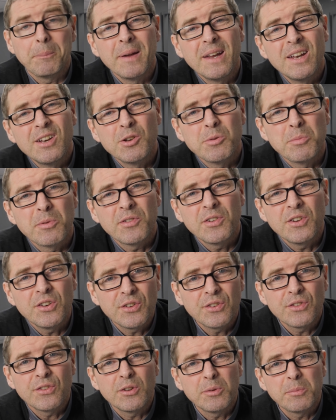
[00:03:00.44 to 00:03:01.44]
medium
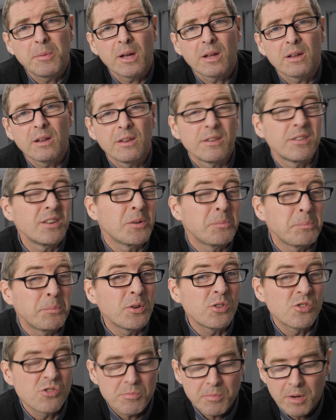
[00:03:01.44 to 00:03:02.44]
efficiency models, you know,
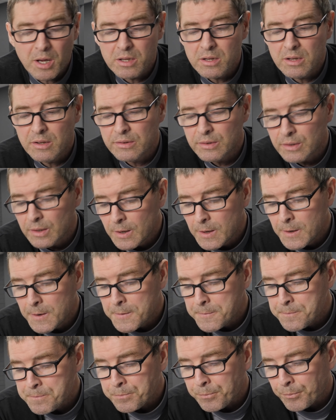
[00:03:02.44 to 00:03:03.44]
budget models,
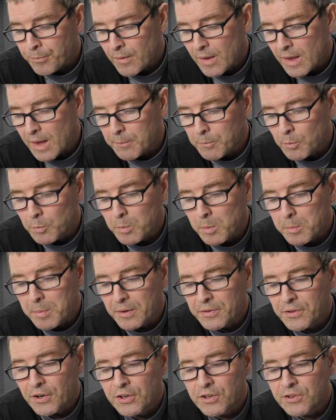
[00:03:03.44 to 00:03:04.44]
um, would be
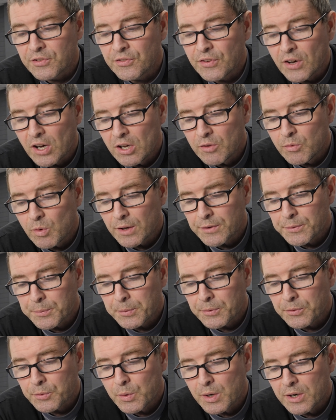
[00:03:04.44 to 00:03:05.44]
about thirty-five watts
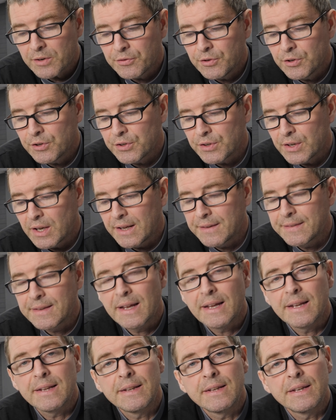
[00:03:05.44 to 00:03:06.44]
per square foot, and
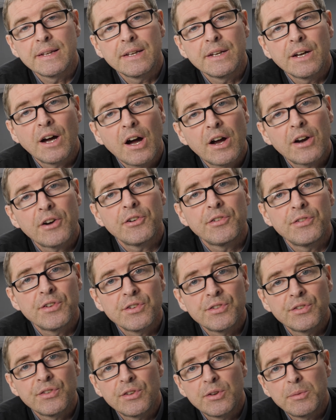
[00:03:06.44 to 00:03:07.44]
then the higher
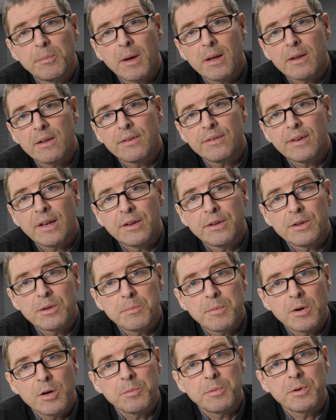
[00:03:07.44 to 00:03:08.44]
efficiency models out at the
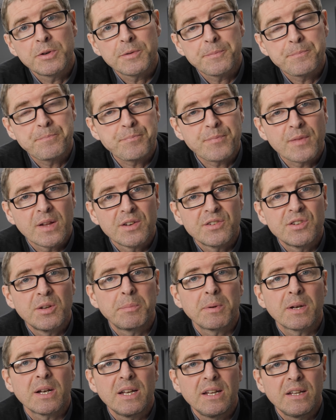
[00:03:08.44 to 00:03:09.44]
moment,
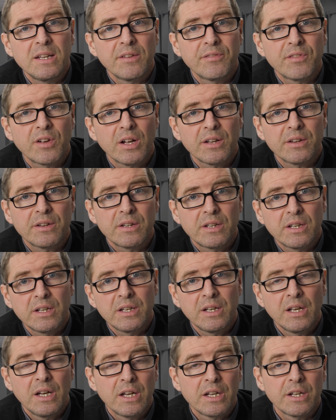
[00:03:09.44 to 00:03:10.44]
typically they've got the,
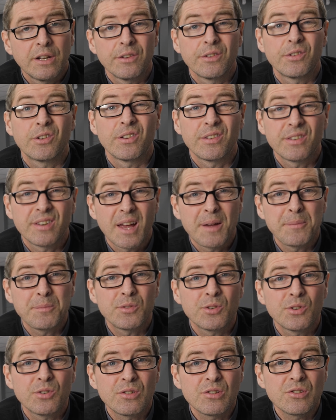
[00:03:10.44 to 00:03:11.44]
you know, sort of
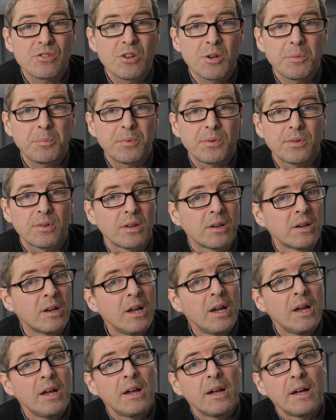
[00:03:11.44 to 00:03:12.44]
Samsung chips and
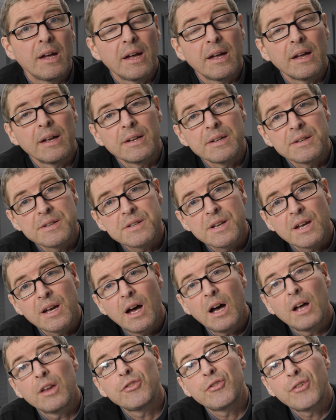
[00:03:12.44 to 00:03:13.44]
and uh,
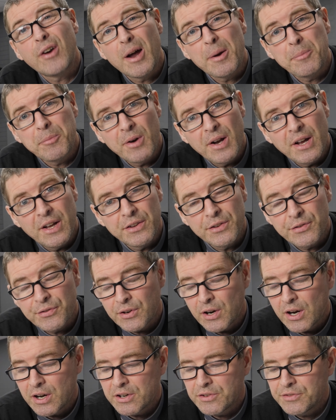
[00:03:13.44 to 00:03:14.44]
Osram reds
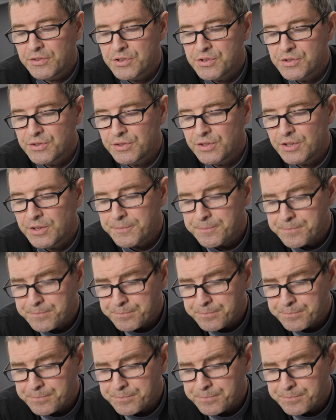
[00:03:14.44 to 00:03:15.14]
for higher efficiency.